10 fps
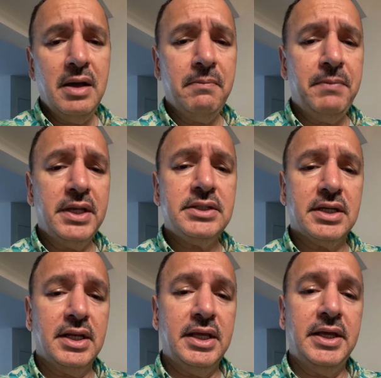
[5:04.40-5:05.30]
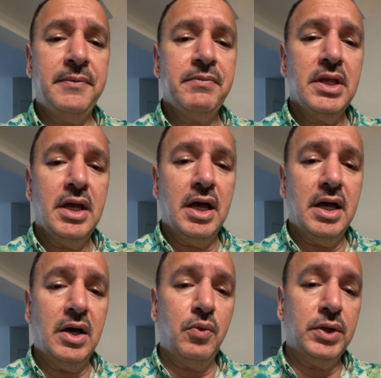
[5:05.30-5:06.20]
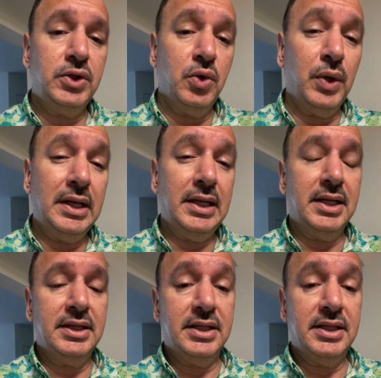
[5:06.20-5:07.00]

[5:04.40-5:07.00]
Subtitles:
Basically, what you will need in